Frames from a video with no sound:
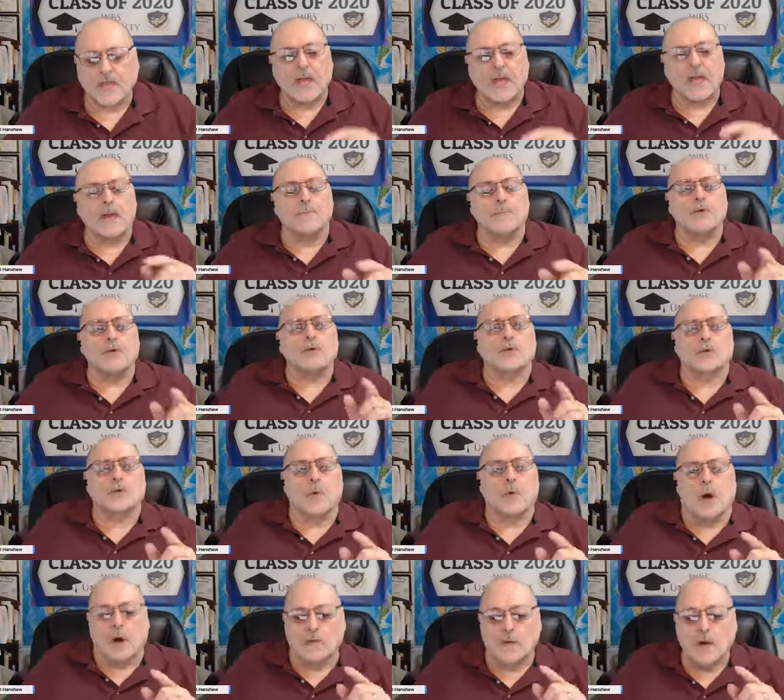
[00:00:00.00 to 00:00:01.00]
Hebrews
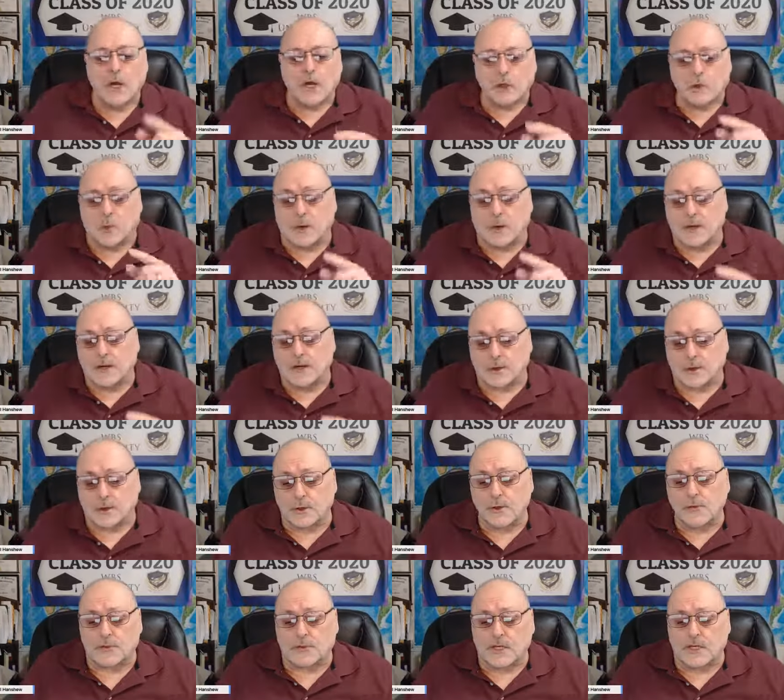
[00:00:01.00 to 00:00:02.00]
12,
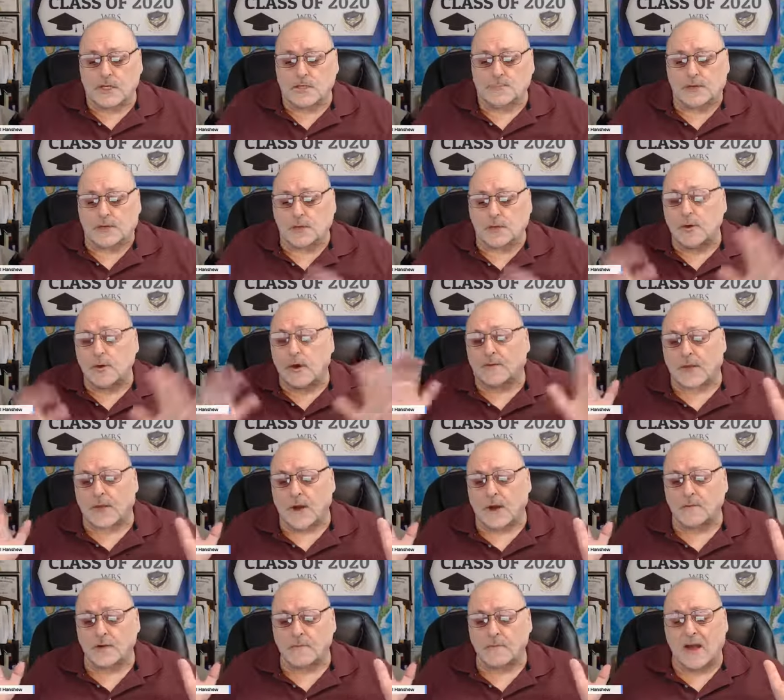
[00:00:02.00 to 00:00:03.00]
22 says, But you have
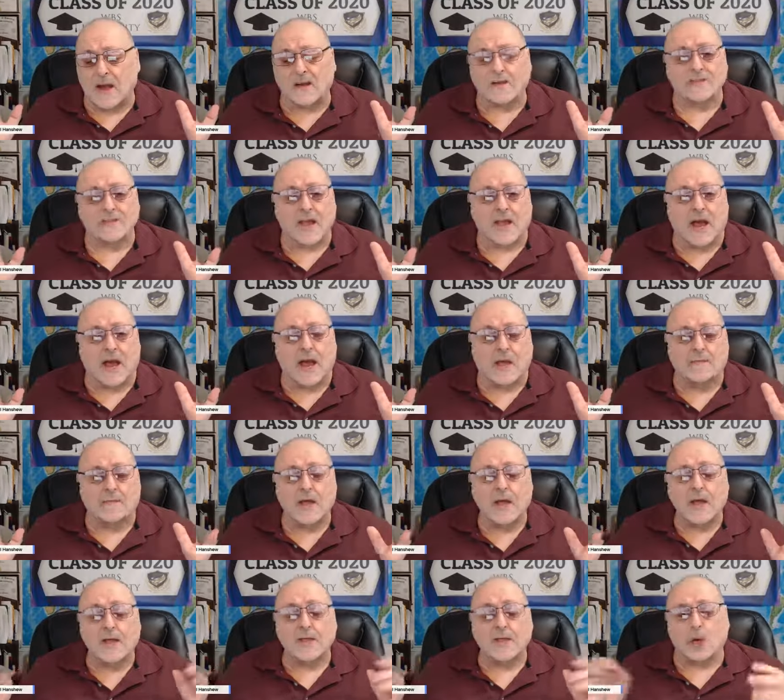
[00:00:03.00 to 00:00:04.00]
come to Mount
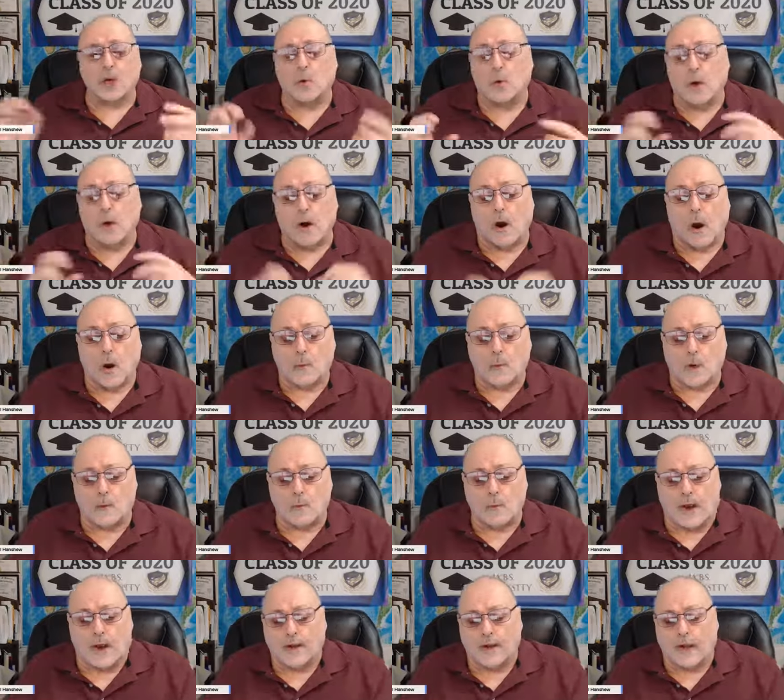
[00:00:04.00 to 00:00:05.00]
Zion. So where are we
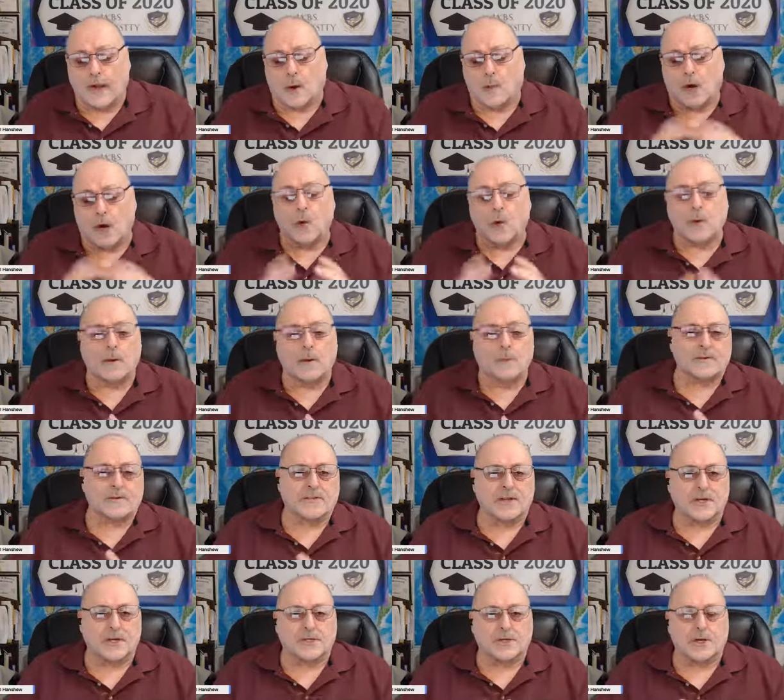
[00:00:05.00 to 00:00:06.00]
right now? Where are we
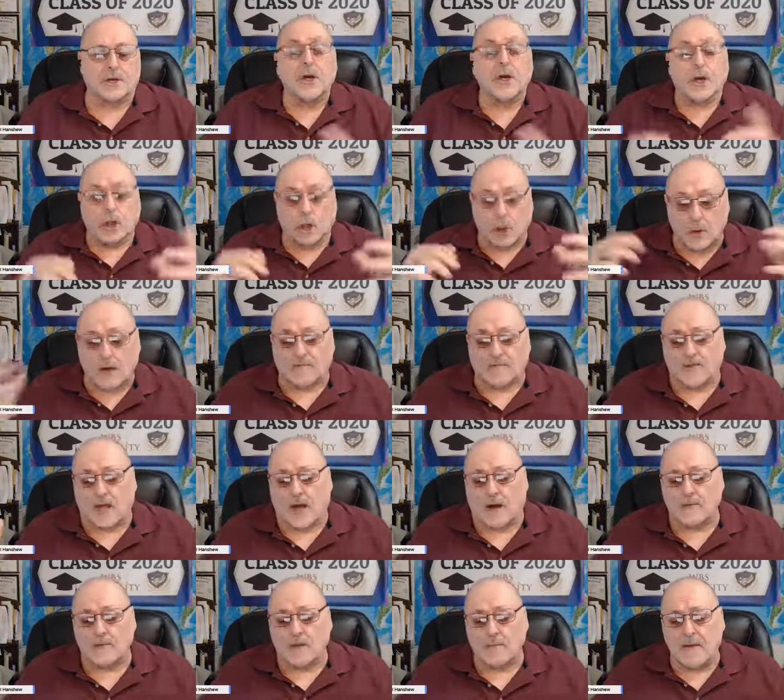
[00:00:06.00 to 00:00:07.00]
positioned? You have
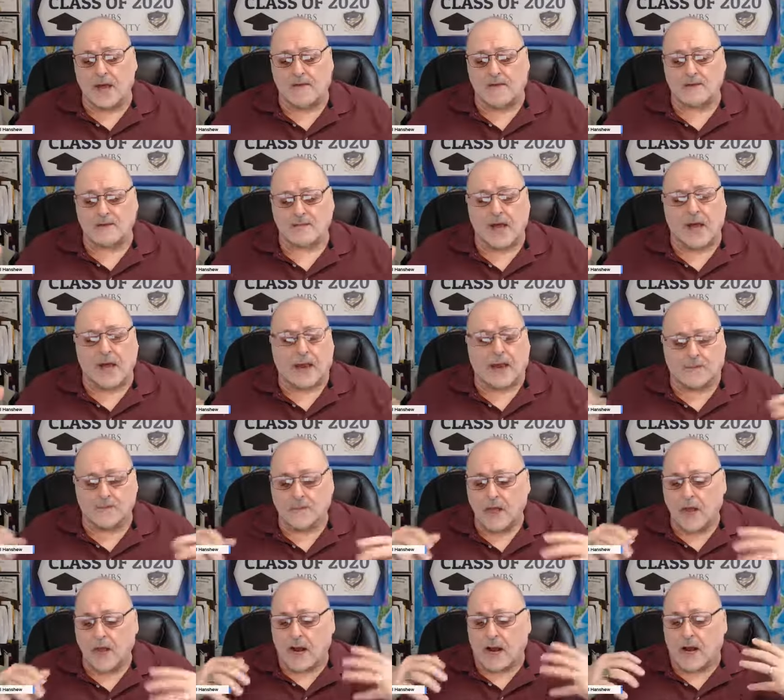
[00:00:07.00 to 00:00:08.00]
come to Mount
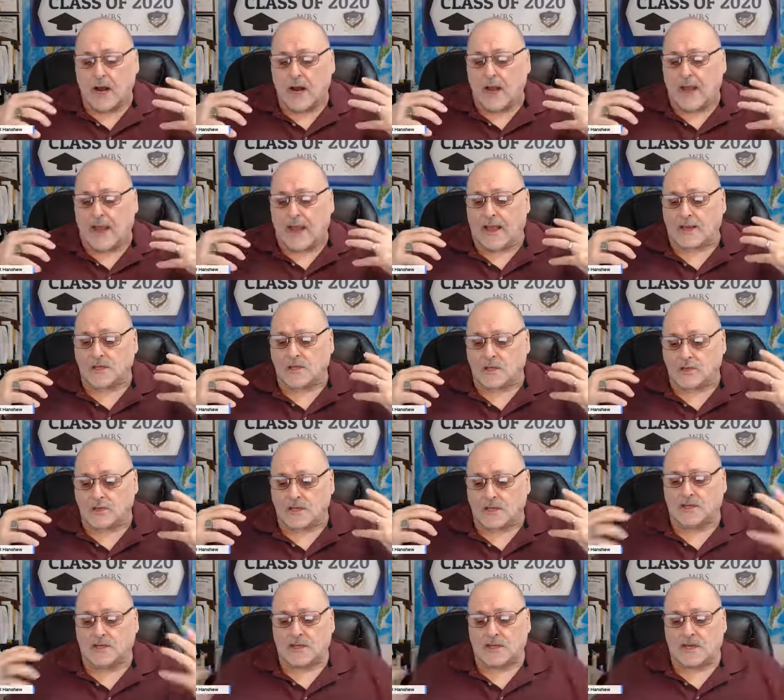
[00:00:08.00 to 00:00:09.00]
Zion uh, and to
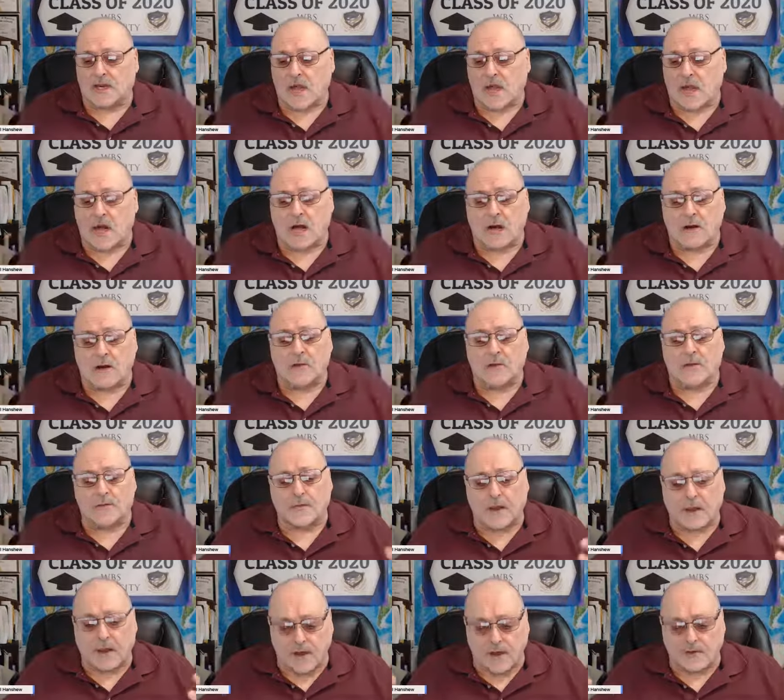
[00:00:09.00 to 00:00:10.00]
the city of
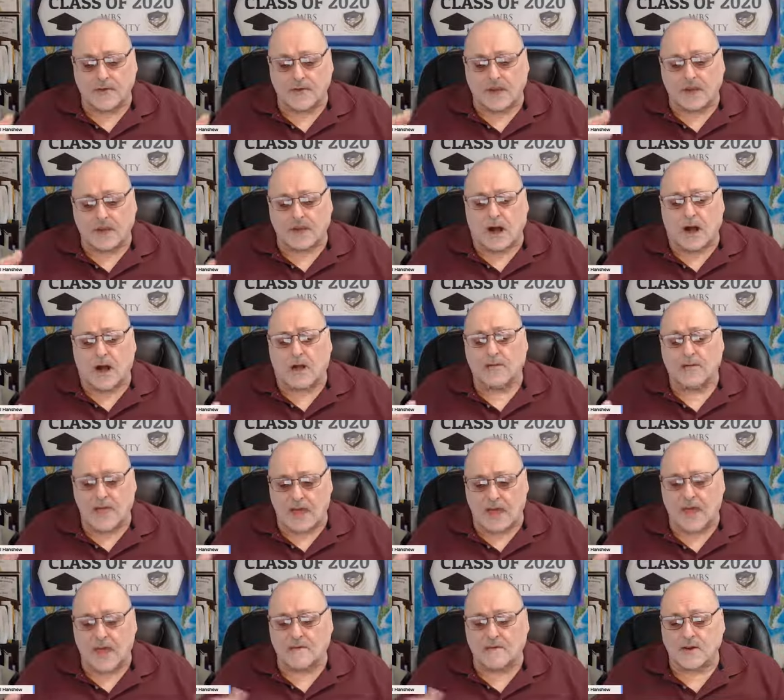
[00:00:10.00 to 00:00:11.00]
the living God,
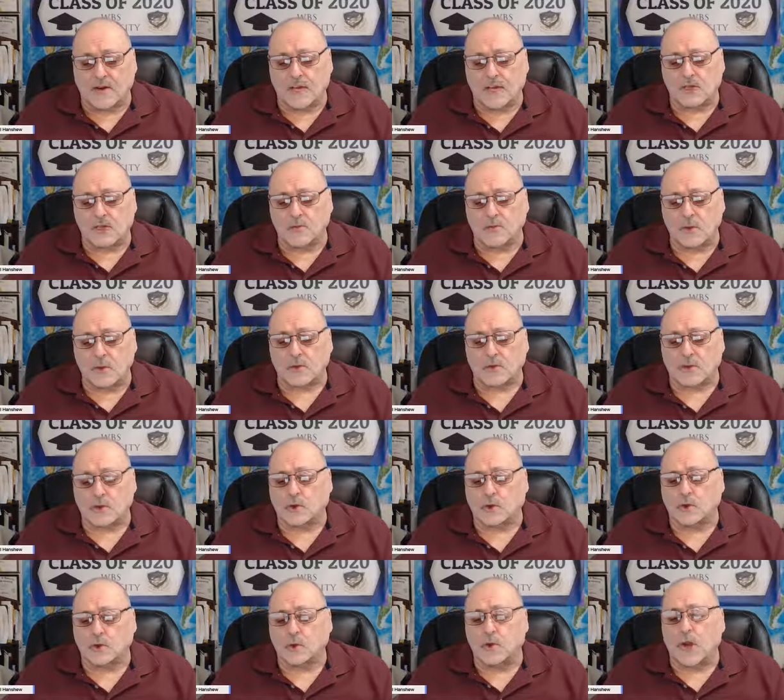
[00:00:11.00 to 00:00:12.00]
the heavenly
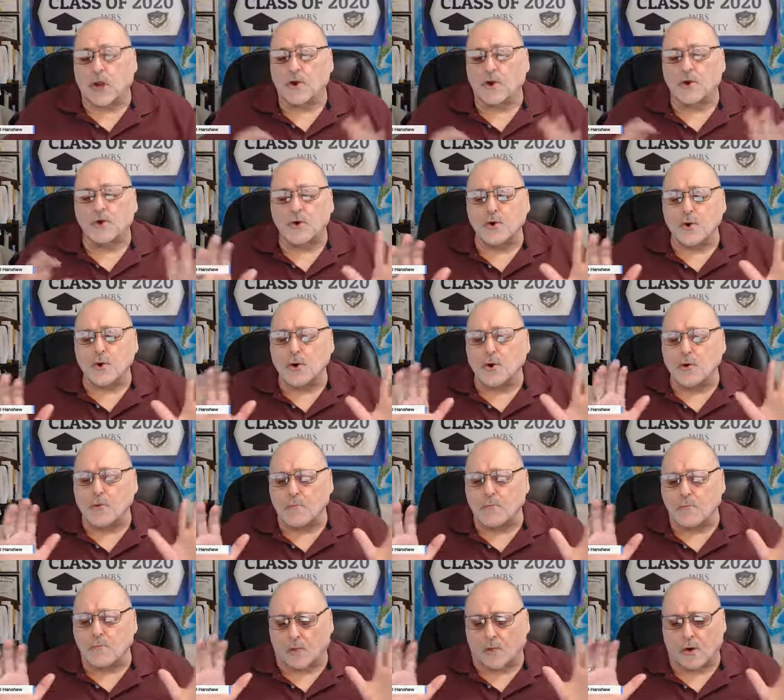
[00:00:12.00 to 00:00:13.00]
Jerusalem, to an
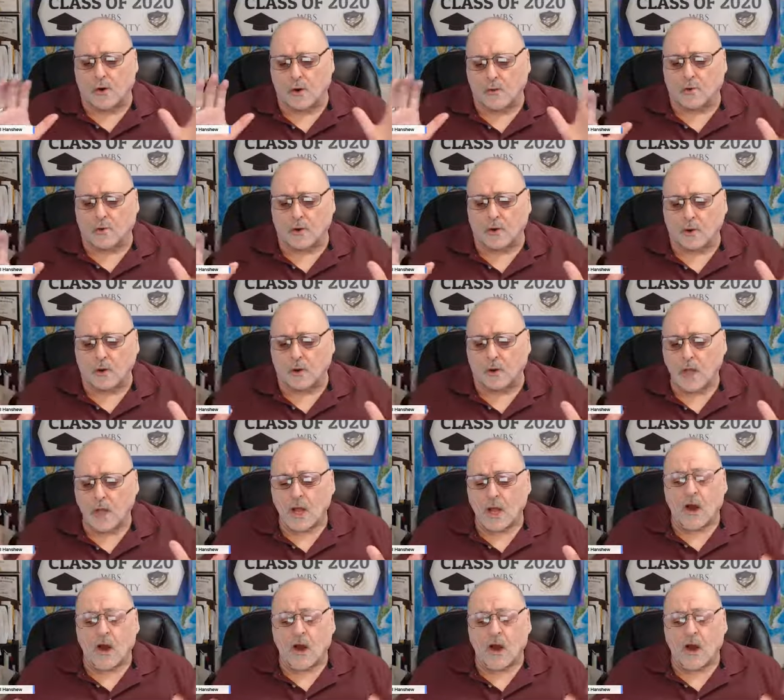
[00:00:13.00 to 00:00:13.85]
innumerable